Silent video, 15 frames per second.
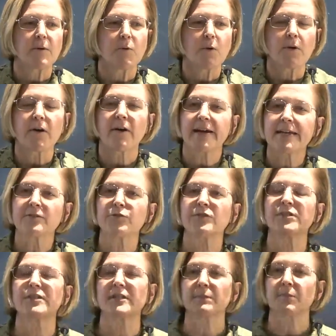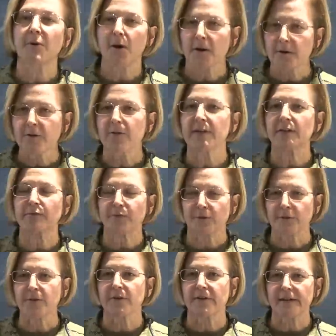or are interested in partnering
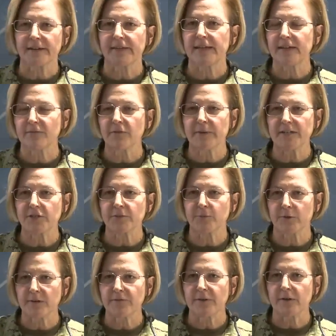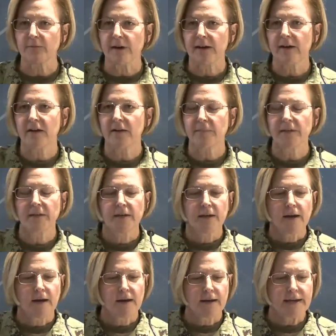further in the information warfare realm.
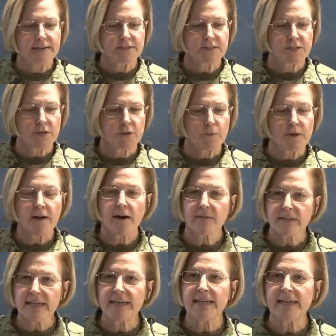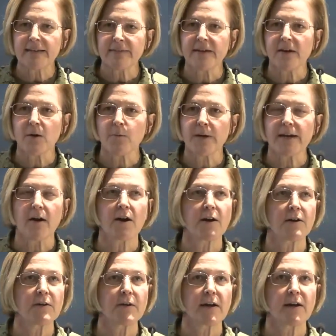and so we are leaning in there. We
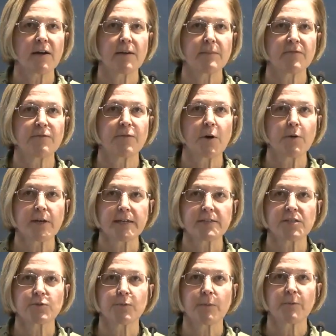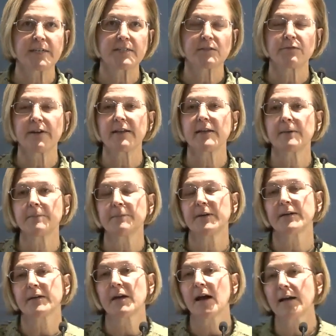are um, focused when we develop
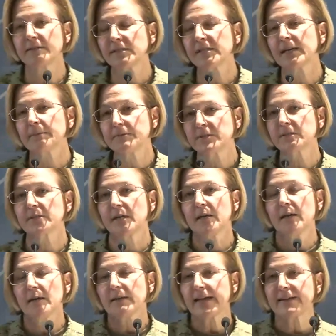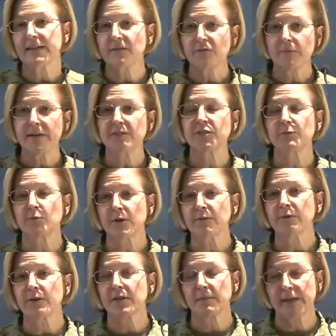concepts like the Information
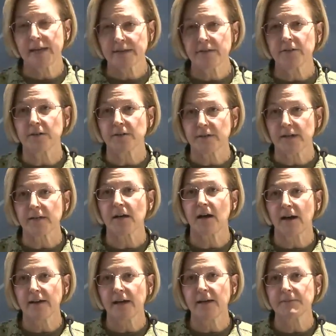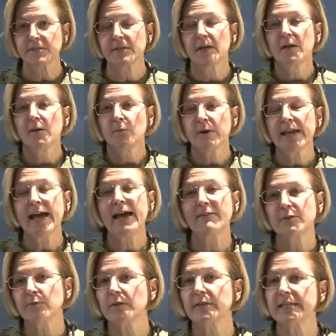Warfare Commander or uh, ConOps, we have
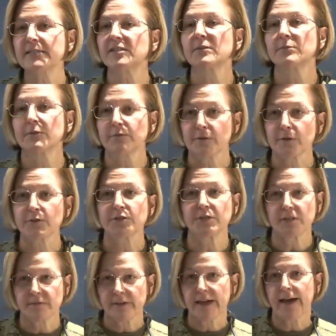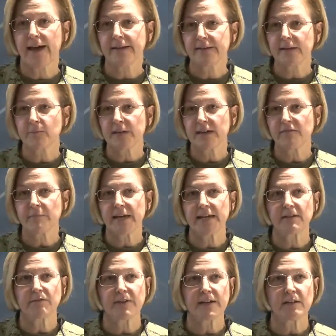a releasable version of that that we have
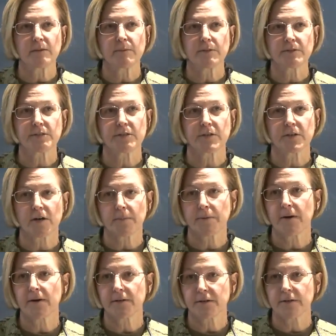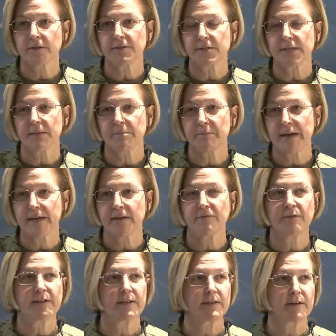made available so that our partners can
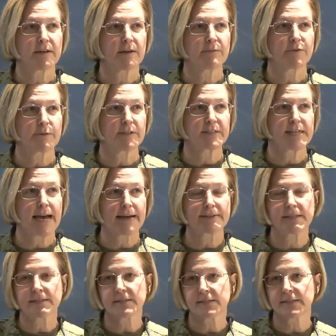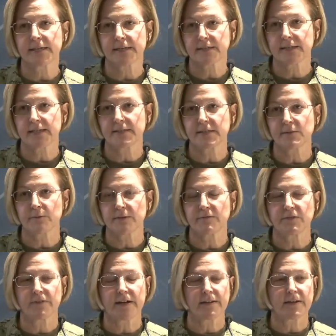benefit um, from the tactics and techniques that we've
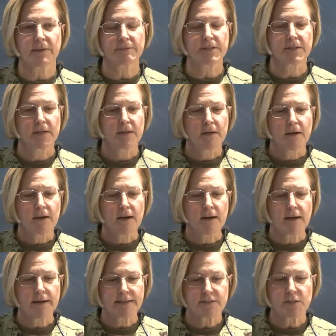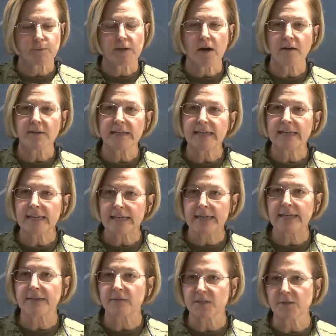developed. Uh, and so we are leaning
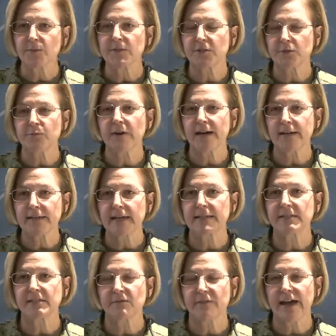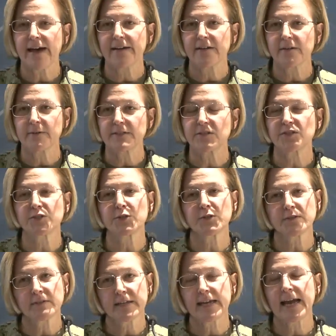in because we do recognize the value and
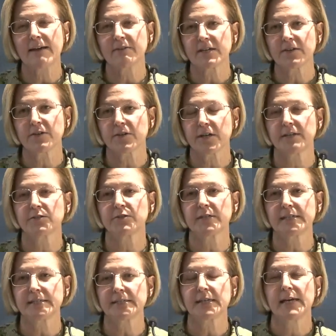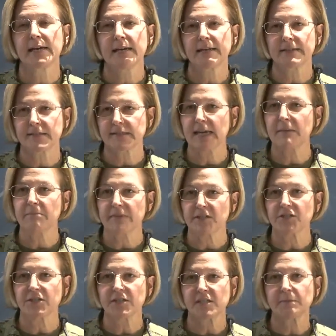certainly having other countries in the same
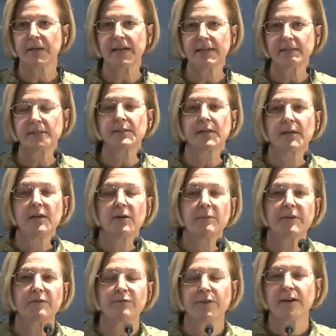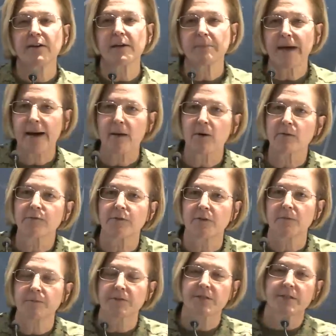mission space be very
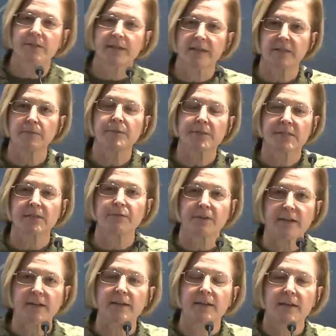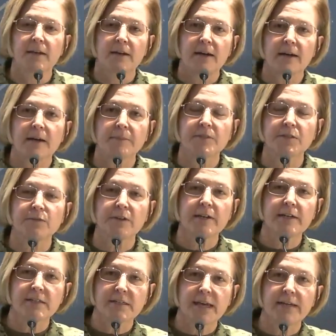powerful, particularly in the Pacific. Um, so
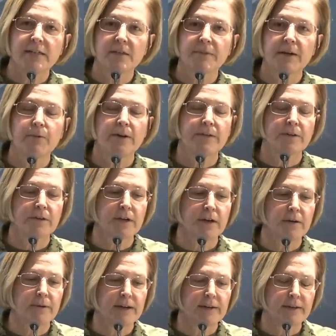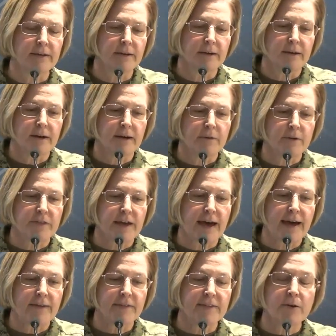very excited about where they're going uh, with
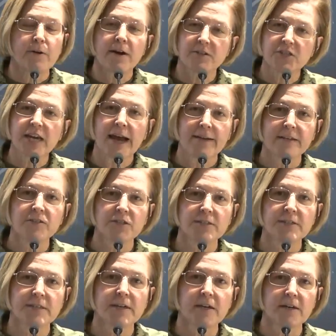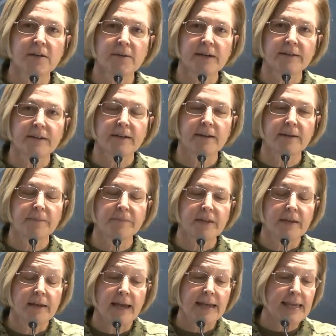that. There are challenges though, and, um,
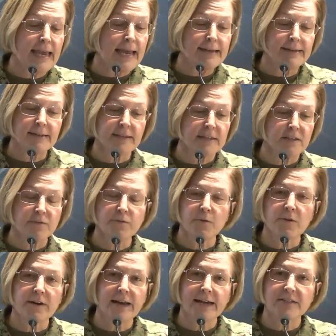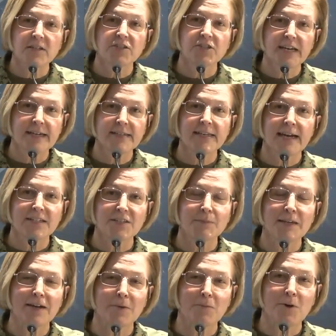and candidly, the foreign attaches asked
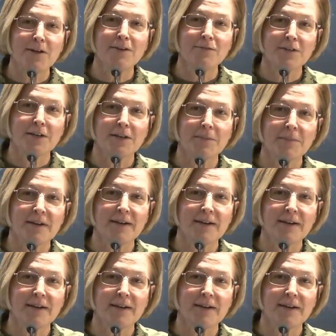me on one of them,